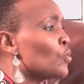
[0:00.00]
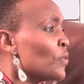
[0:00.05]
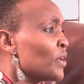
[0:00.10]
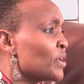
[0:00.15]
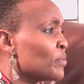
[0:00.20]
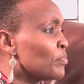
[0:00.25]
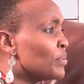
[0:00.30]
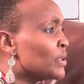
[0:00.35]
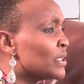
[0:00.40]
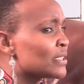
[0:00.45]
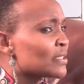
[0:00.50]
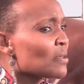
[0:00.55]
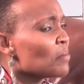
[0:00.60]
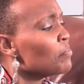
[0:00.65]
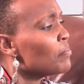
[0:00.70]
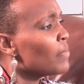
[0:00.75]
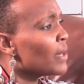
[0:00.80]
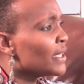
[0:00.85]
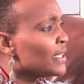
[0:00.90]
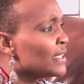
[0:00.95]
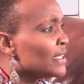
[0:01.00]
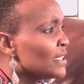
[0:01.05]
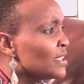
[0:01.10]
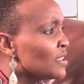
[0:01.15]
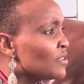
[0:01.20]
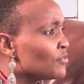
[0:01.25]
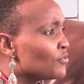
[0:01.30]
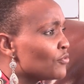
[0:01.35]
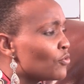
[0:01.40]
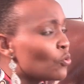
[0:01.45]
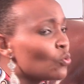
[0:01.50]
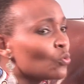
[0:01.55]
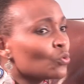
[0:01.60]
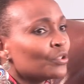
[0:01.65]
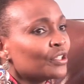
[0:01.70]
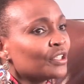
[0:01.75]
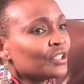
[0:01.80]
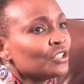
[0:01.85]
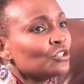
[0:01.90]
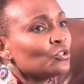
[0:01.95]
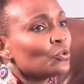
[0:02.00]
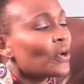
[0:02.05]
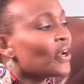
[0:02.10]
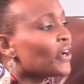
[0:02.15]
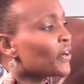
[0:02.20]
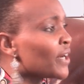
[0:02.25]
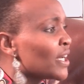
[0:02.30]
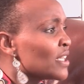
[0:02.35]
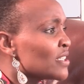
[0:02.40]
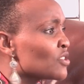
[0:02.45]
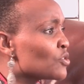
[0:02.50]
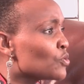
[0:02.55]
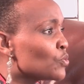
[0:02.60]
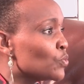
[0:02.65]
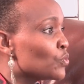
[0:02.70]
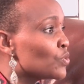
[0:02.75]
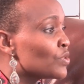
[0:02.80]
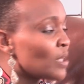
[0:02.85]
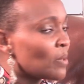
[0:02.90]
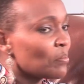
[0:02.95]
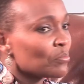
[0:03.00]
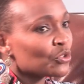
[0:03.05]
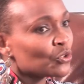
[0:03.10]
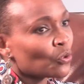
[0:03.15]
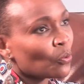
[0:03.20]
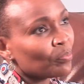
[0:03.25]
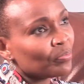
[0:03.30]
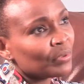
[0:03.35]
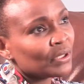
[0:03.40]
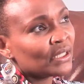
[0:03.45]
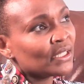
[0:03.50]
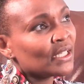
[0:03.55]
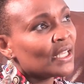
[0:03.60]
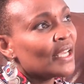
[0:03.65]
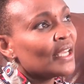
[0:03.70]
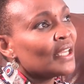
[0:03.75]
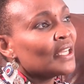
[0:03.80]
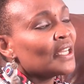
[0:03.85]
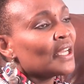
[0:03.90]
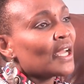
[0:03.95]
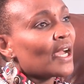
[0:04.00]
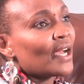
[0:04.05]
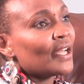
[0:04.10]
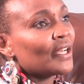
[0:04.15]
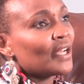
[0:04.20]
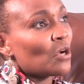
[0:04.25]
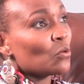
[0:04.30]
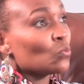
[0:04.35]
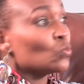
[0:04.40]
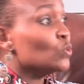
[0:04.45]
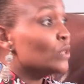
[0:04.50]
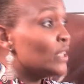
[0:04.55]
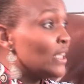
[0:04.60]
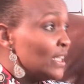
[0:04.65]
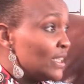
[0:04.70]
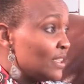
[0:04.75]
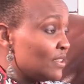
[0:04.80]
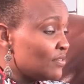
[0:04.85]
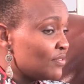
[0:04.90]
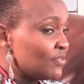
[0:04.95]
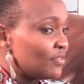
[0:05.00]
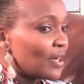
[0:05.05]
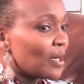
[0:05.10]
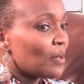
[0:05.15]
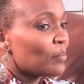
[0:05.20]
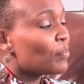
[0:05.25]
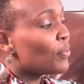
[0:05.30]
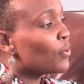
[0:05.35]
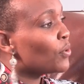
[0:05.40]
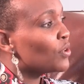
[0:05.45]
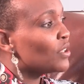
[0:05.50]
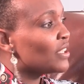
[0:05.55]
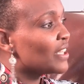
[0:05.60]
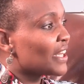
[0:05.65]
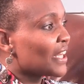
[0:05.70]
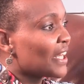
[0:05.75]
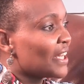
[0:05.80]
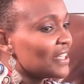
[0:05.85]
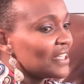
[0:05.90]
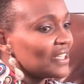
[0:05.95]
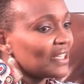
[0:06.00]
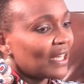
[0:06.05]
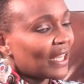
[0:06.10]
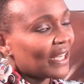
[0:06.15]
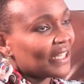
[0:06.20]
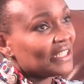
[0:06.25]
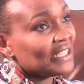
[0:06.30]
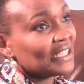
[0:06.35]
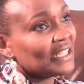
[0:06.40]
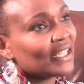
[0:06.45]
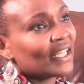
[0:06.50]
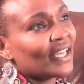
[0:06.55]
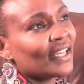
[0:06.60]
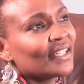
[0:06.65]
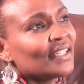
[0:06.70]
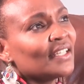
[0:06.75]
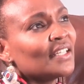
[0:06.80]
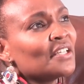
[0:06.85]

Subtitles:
go and pick some money for, you know, errands, do some shopping, and I would leave Paul there, lying there.